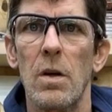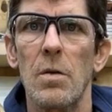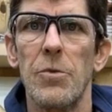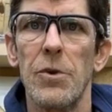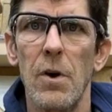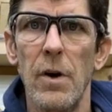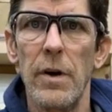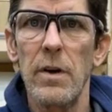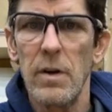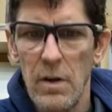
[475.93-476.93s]
I'm
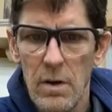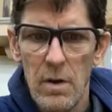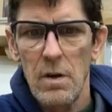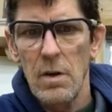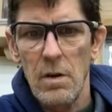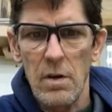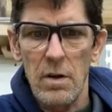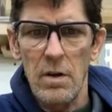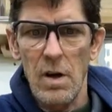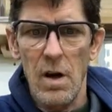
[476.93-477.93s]
sorry.
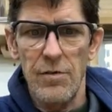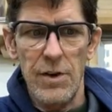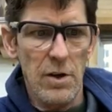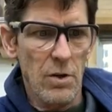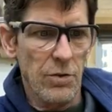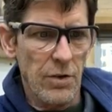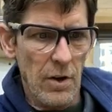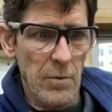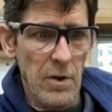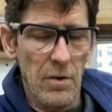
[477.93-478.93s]
The video
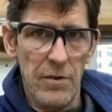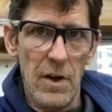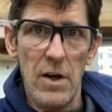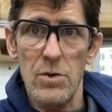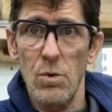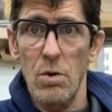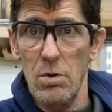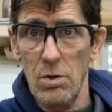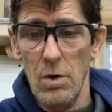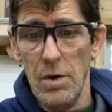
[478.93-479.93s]
segment of the actual
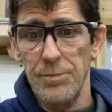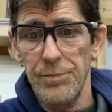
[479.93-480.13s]
glue up,